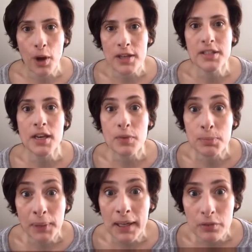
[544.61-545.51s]
was that it was
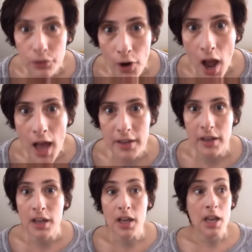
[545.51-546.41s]
blatant fraud.
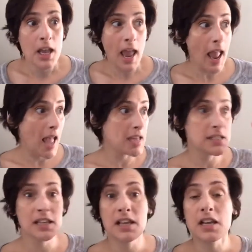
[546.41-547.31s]

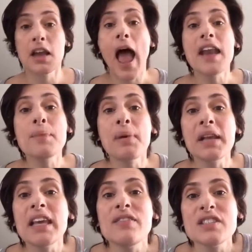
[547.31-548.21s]
And
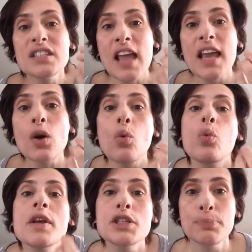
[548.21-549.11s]
anybody even saying a
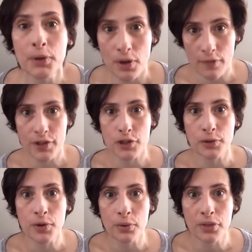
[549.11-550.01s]
whisper of the
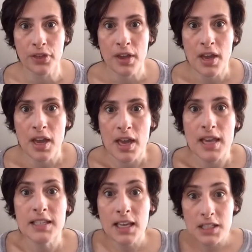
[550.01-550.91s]
truth
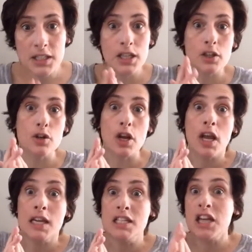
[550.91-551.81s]
is considered
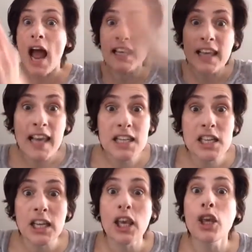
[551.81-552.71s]

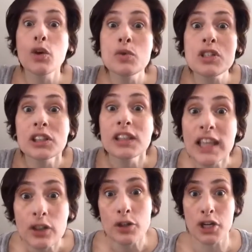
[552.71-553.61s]
gigantic, huge
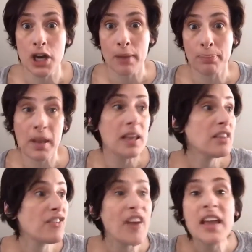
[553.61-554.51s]
leadership in
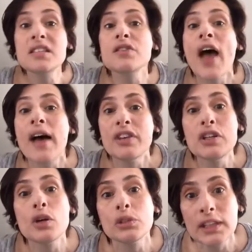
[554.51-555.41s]
the face of having
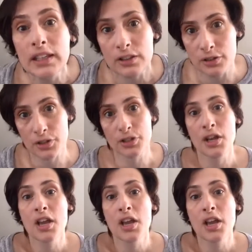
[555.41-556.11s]
no leaders.